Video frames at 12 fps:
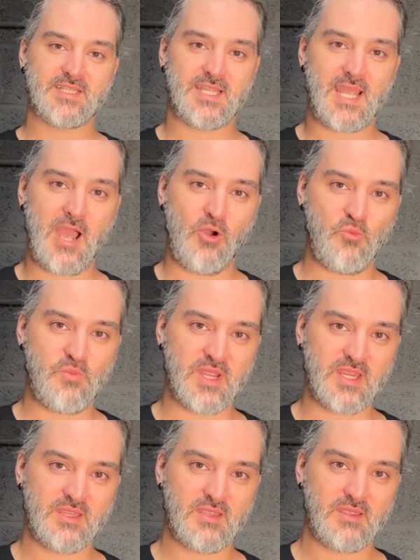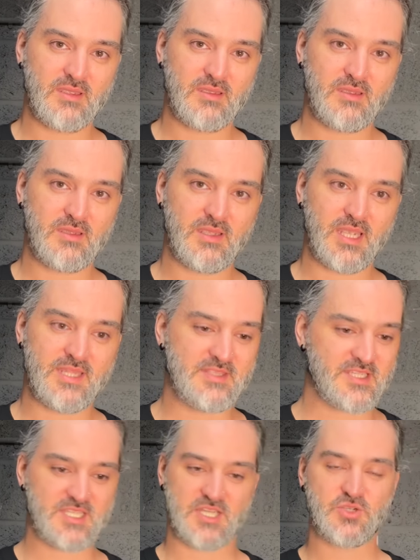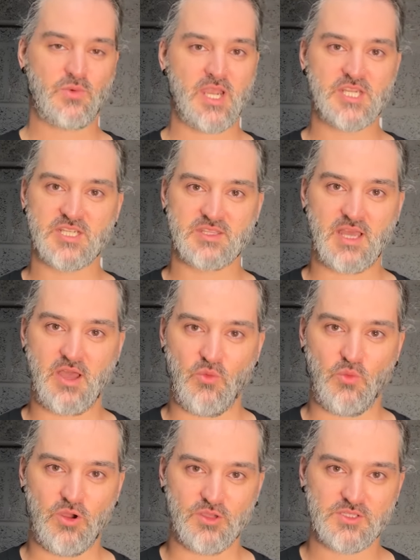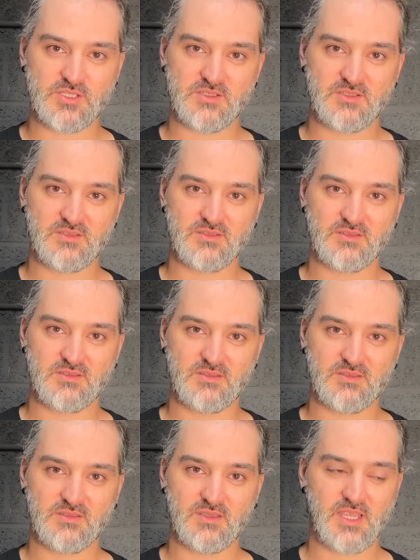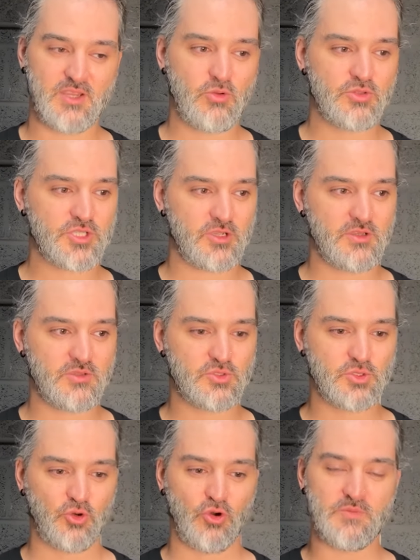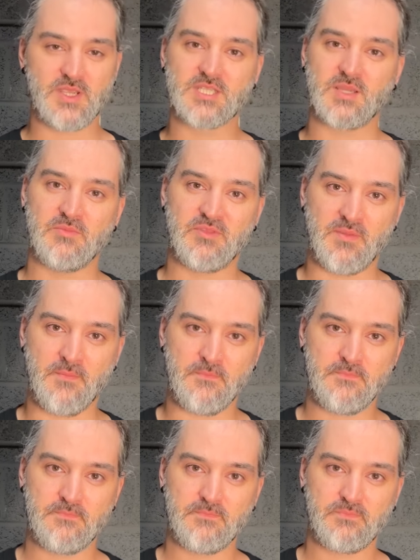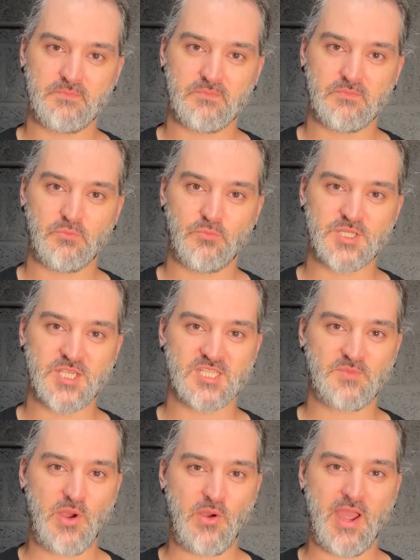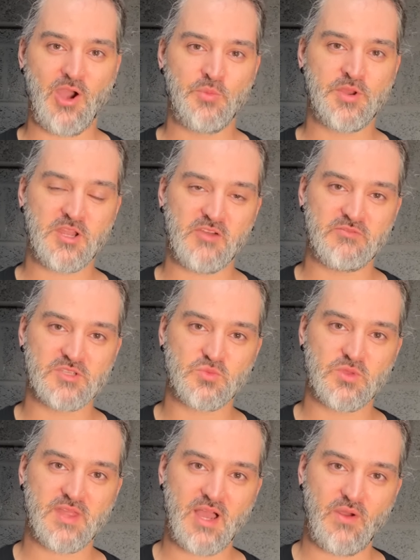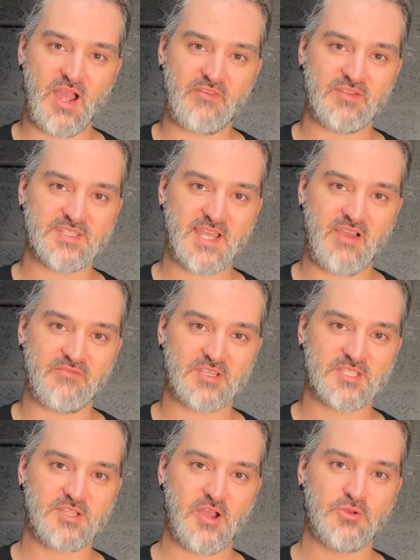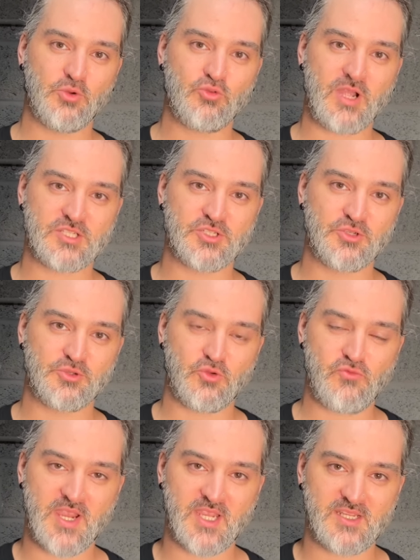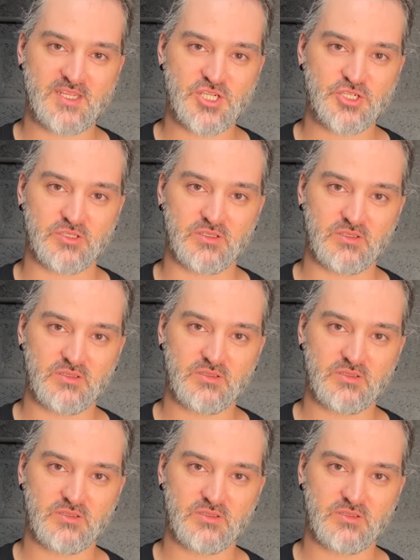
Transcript: he help me in the situation that I was, he also taught me something, which is about helping others without having to have external gratitude or recognition.